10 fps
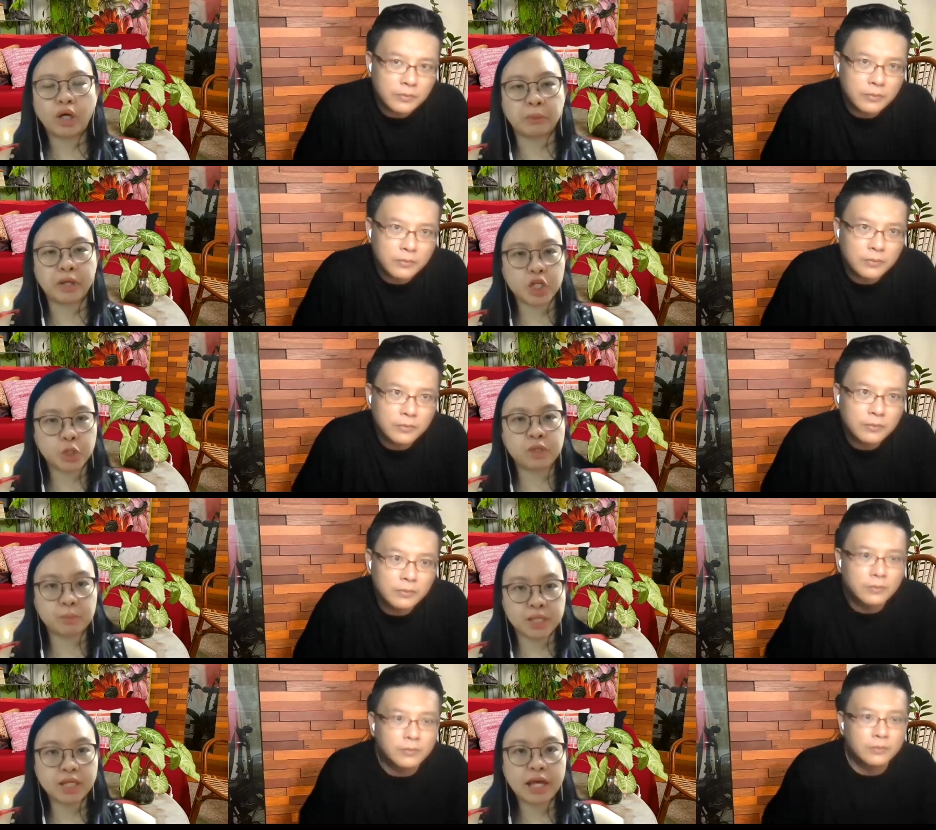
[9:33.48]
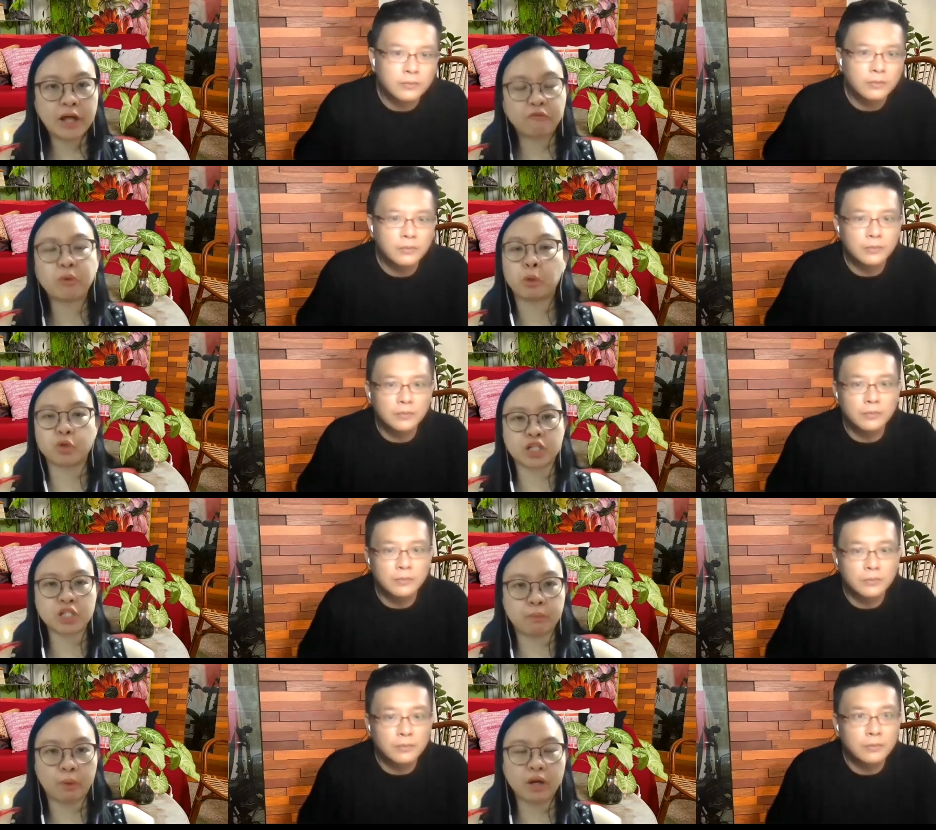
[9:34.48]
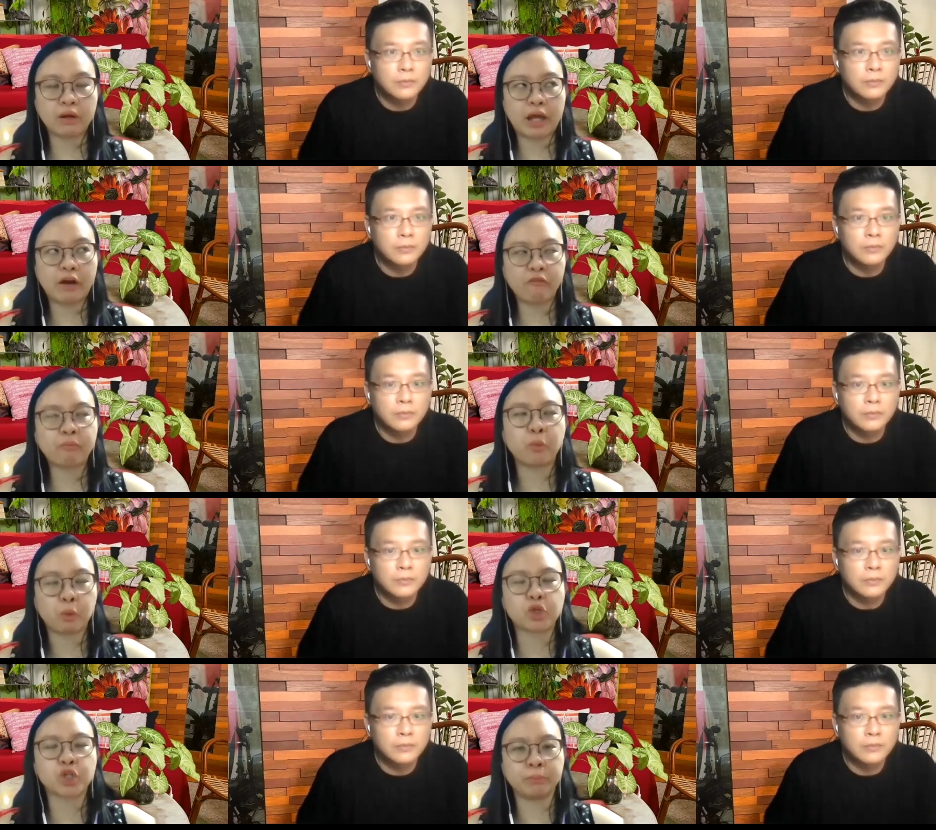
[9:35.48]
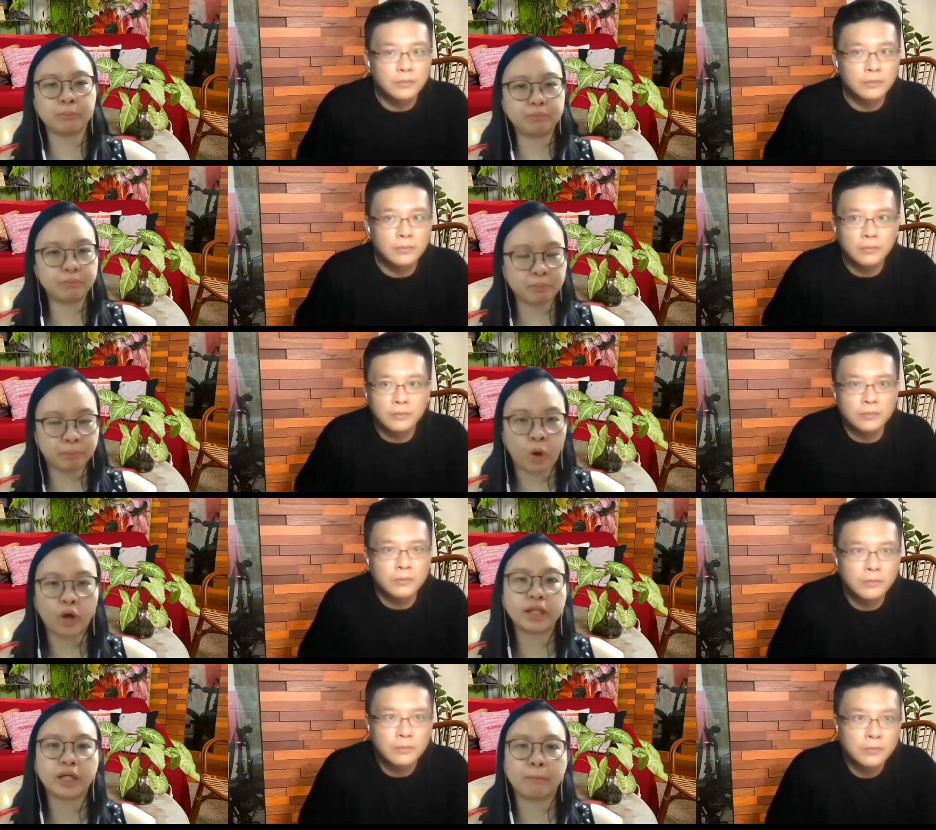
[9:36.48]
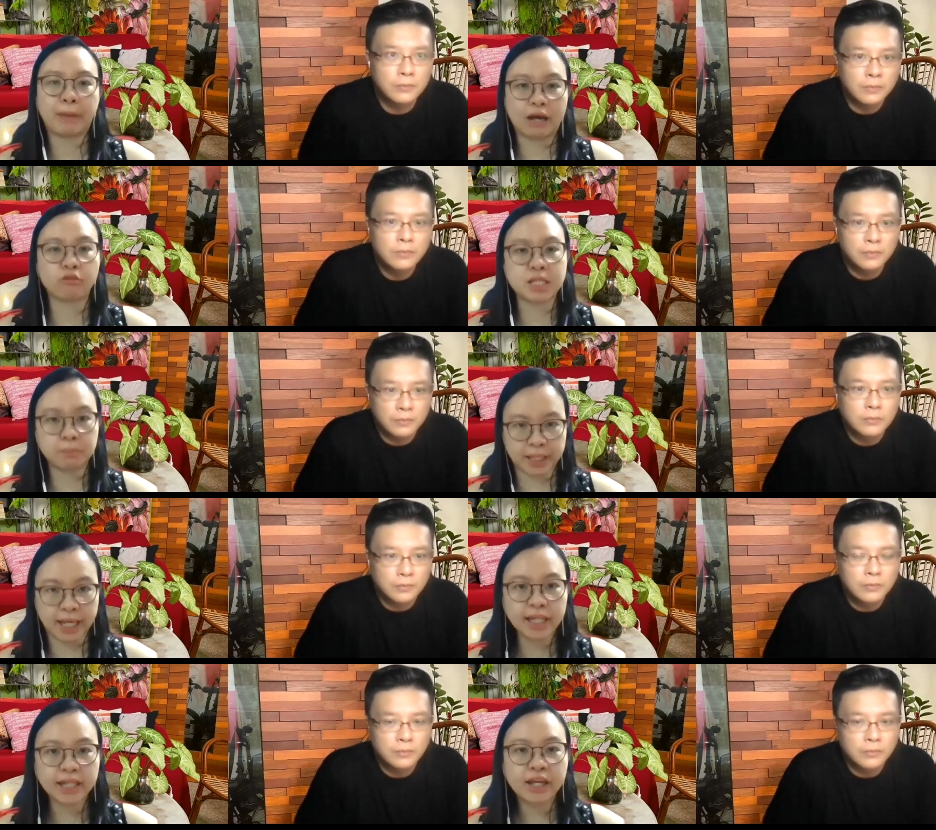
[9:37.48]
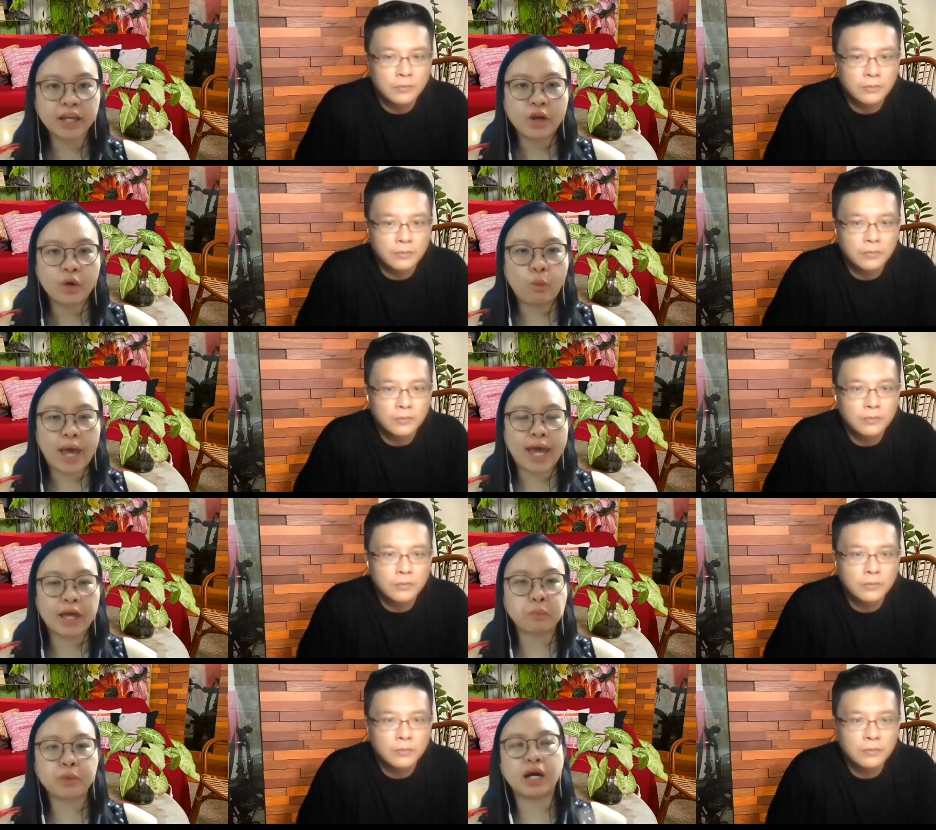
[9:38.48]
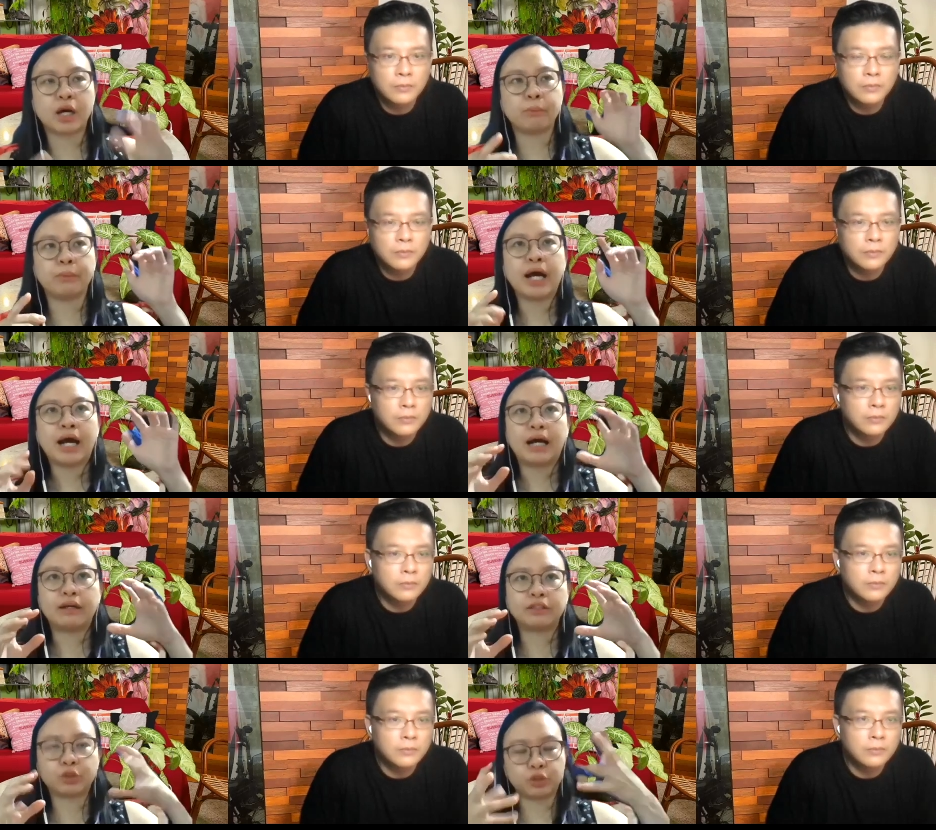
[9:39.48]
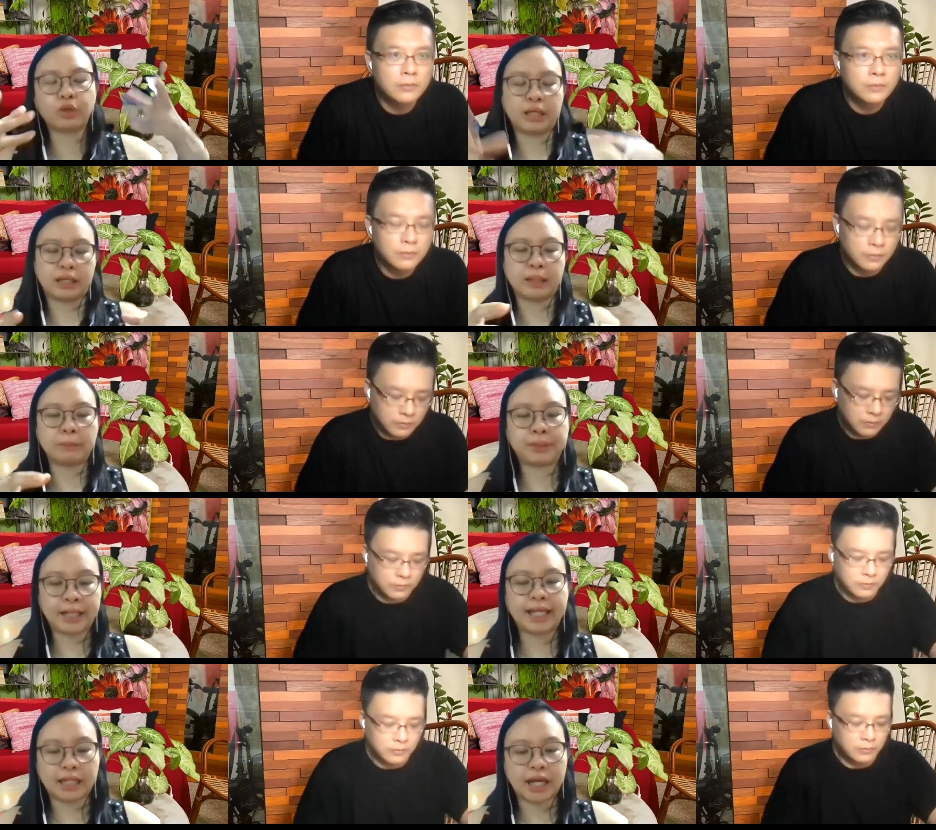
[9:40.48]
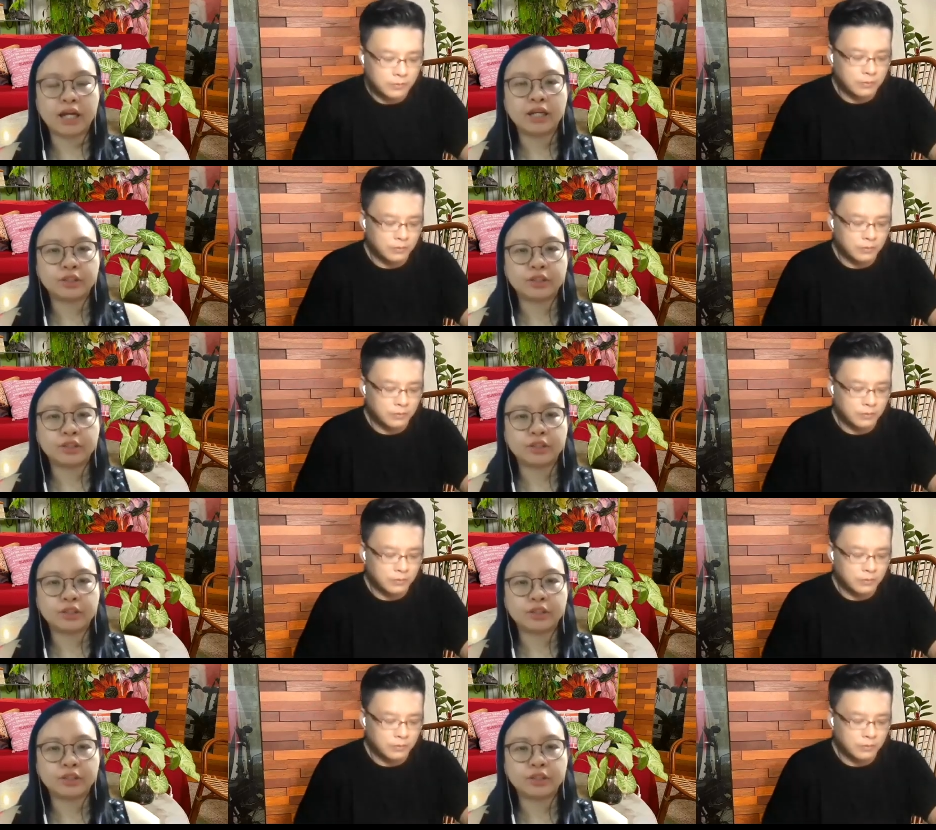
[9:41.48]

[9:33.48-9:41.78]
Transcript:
Speaker 1: um HPB Health Promotions Health Promotion Board um My Healthy Plate, where um it's also a, a plate lah.